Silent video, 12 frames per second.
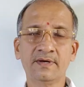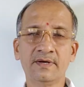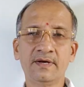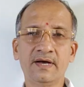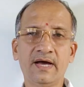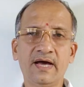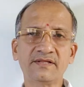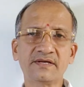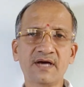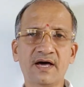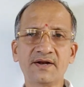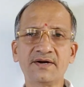As I
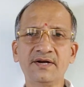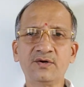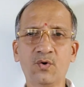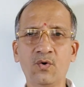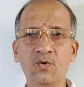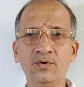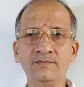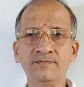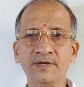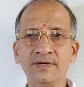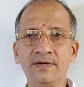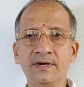already told,
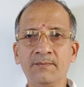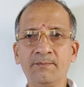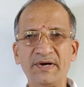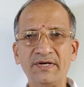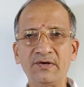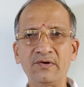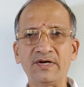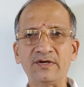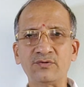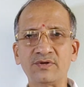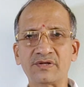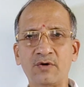particular to the
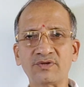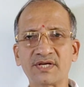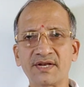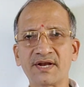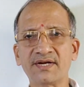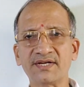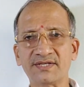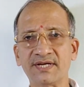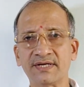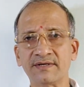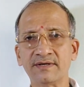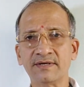South Kannada district,
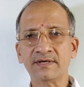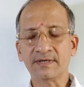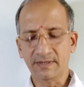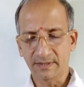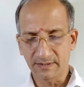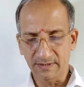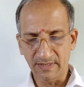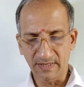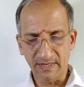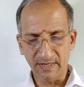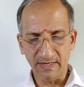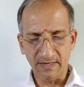
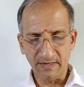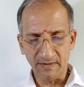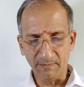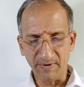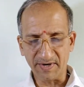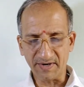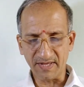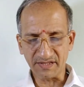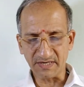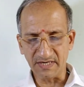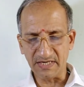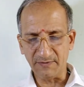the Madras
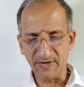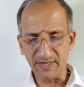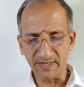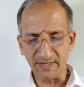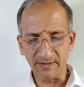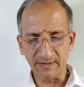Cultivating